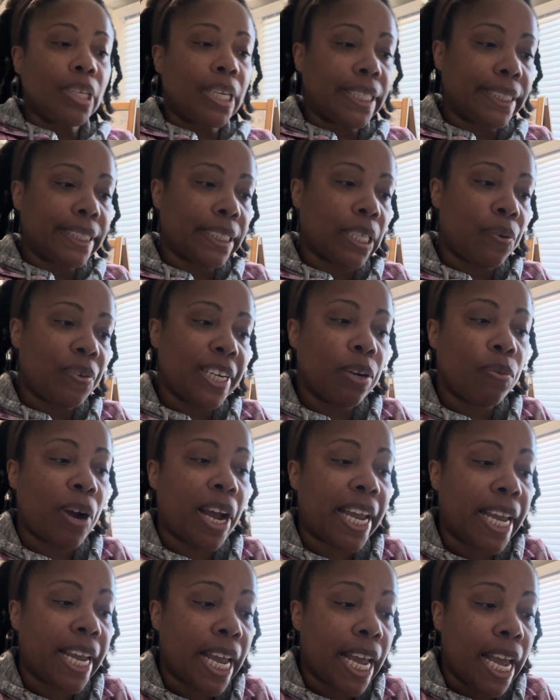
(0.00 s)
So
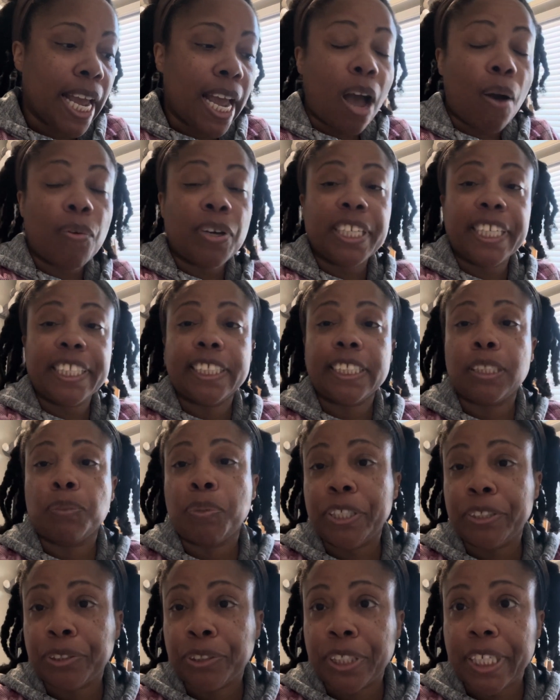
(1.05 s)
anyway, I want to get to
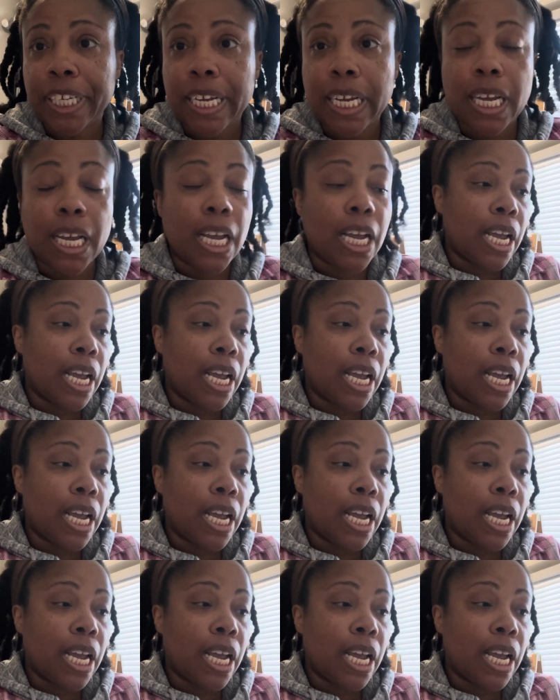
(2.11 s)
spiritually.